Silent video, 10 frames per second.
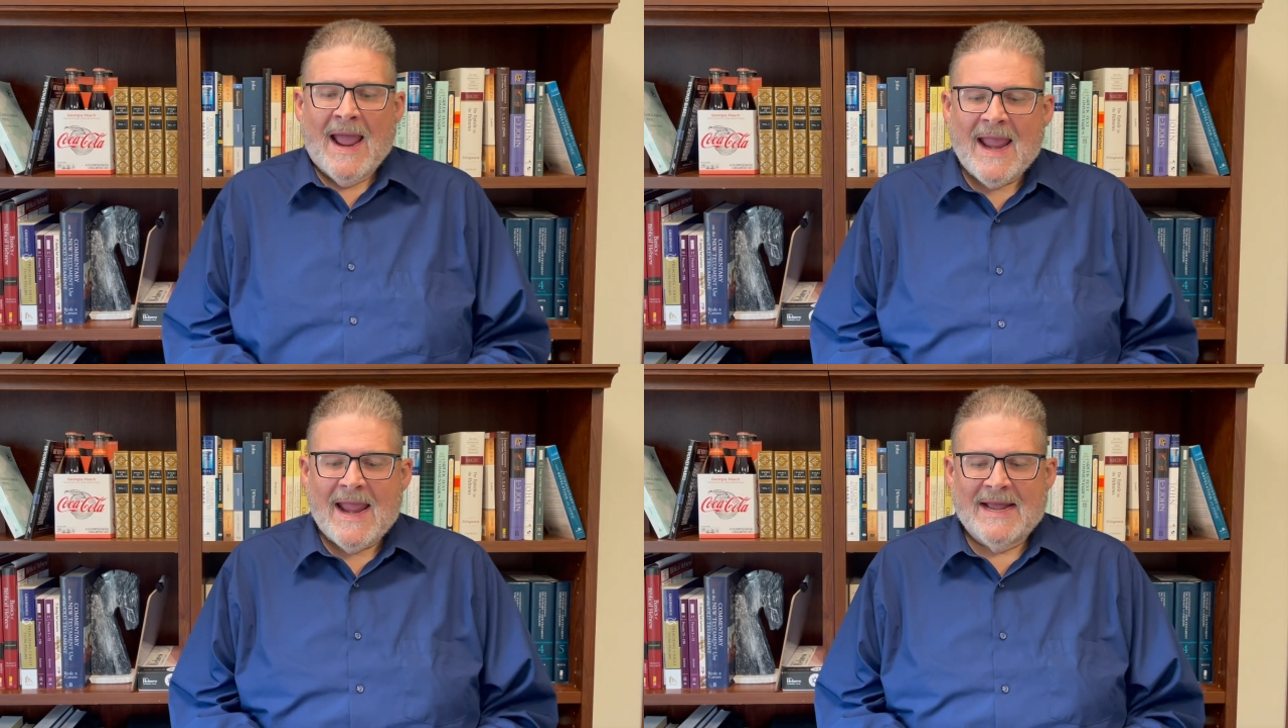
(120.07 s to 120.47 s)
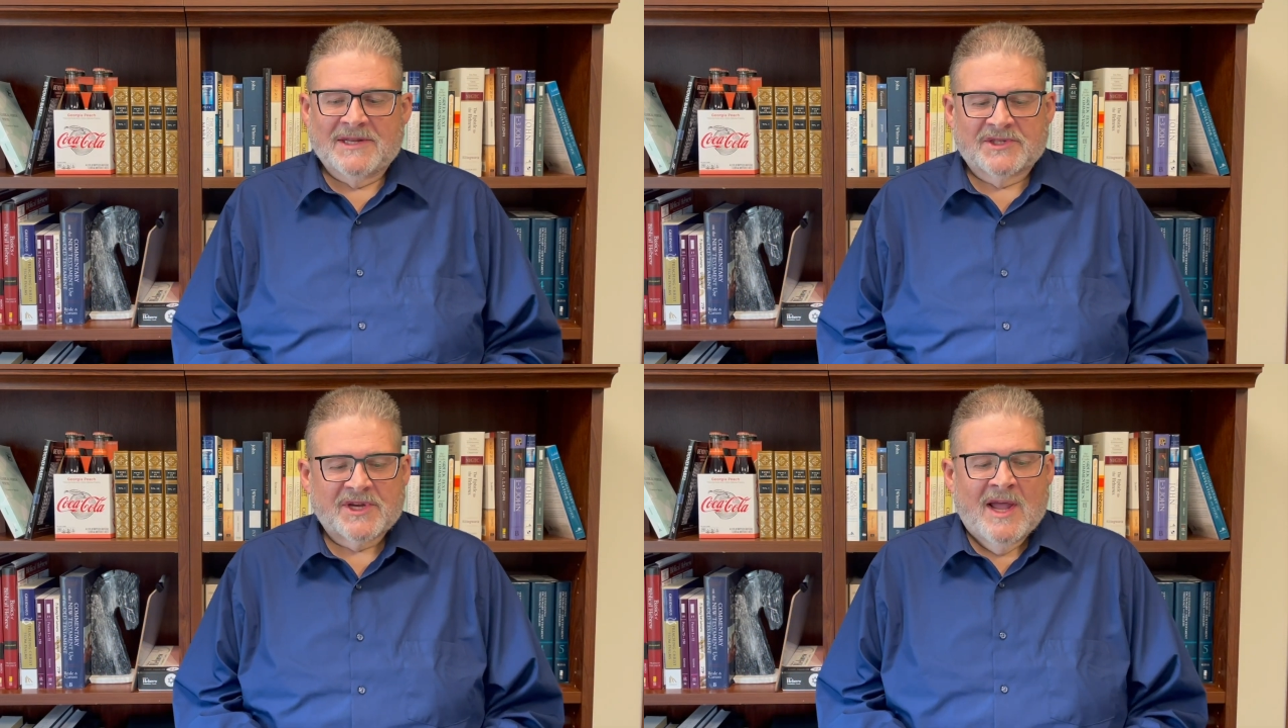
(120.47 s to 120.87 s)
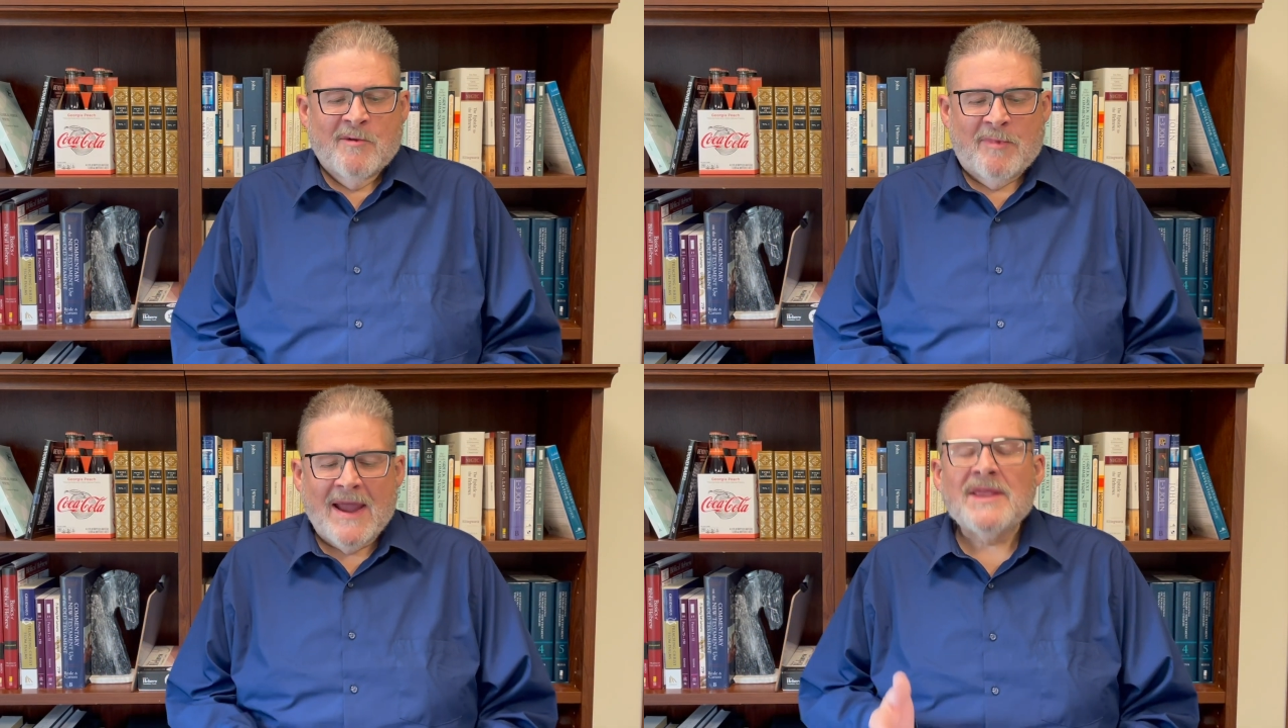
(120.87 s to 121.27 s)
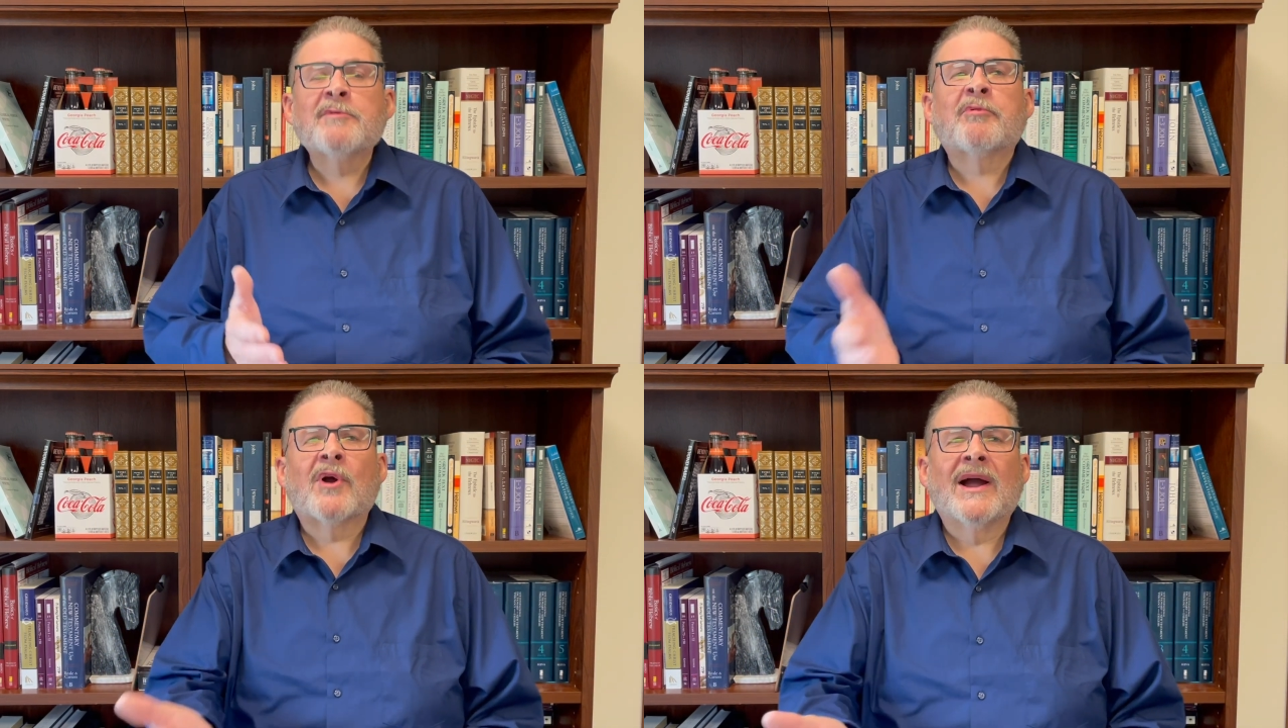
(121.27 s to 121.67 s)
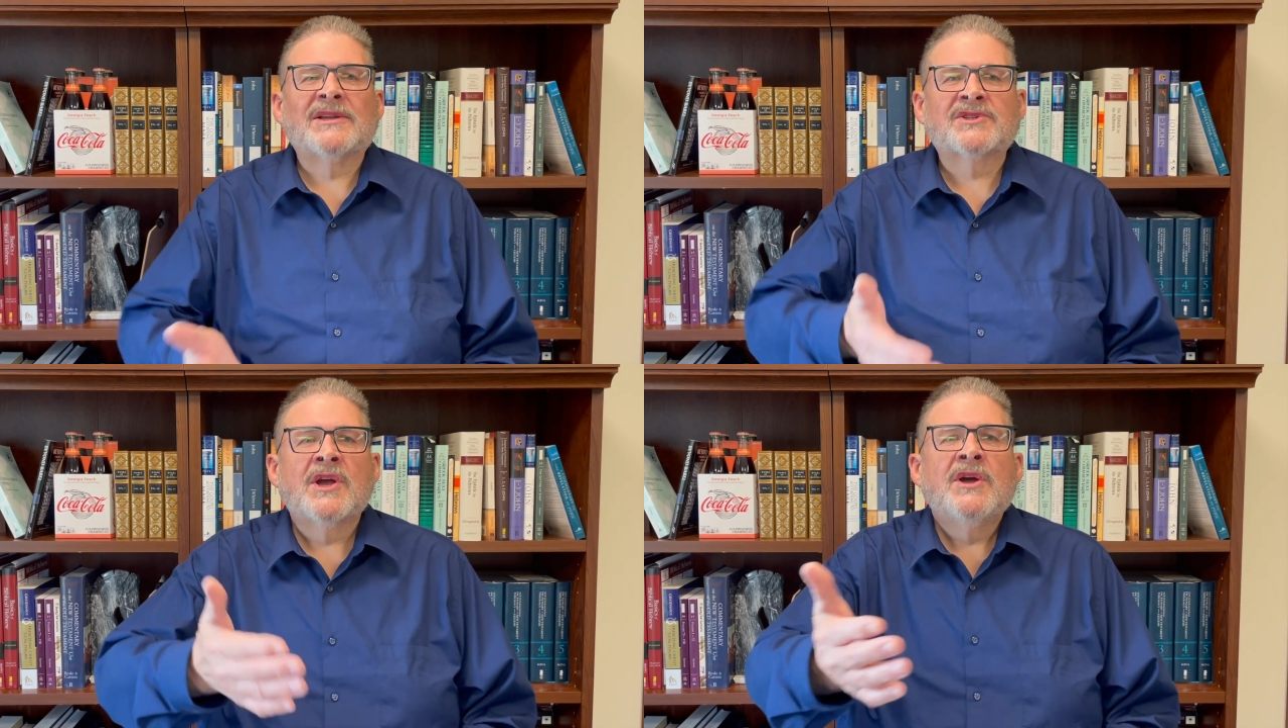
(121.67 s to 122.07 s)
hands paid the
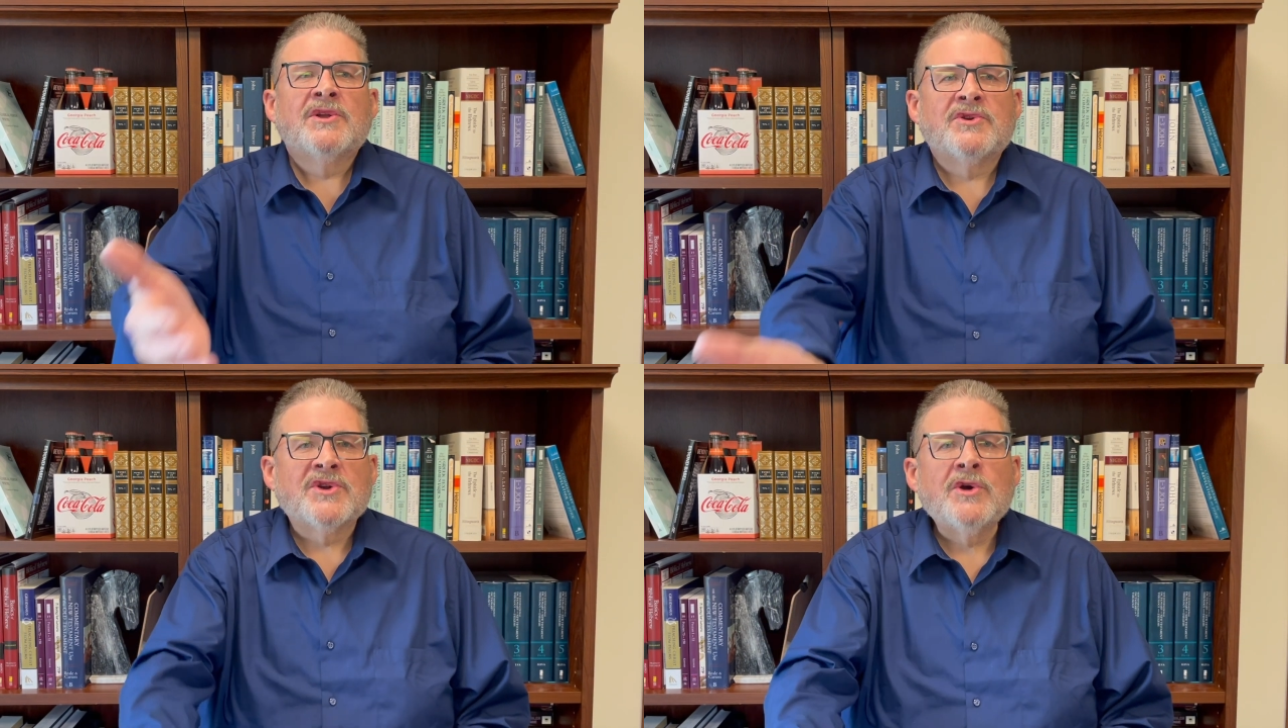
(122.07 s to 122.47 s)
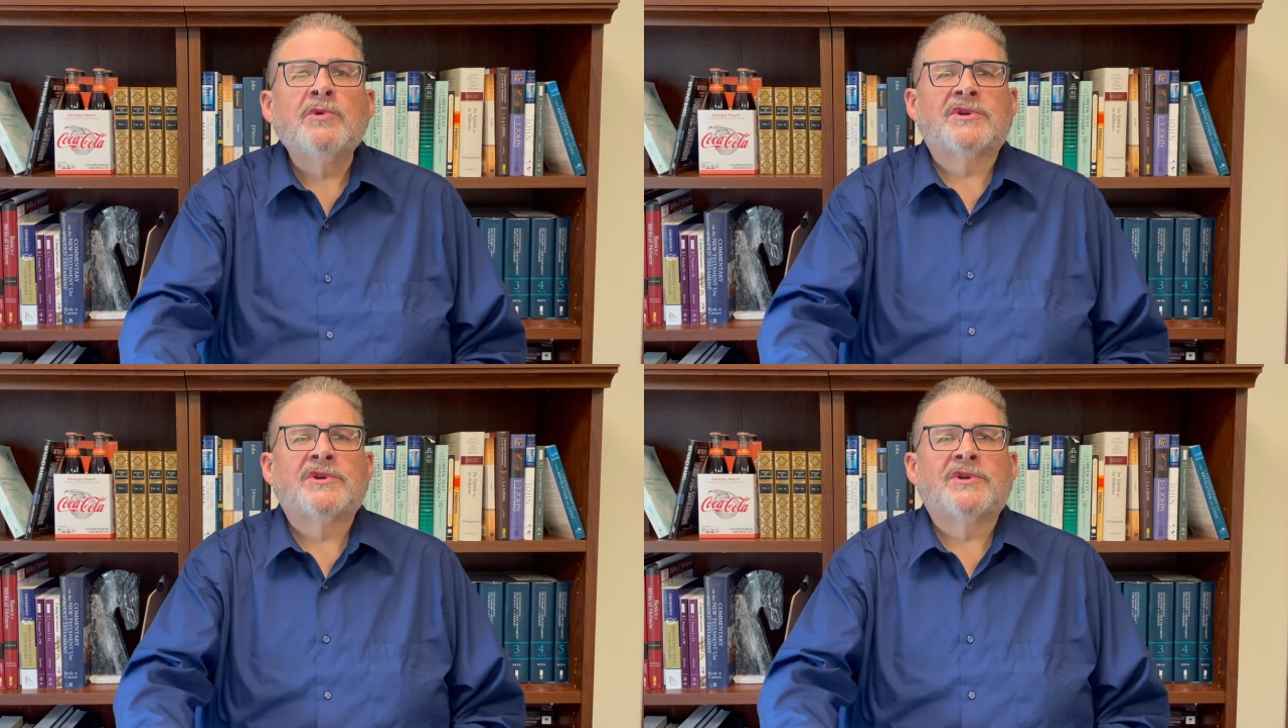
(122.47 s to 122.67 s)
price due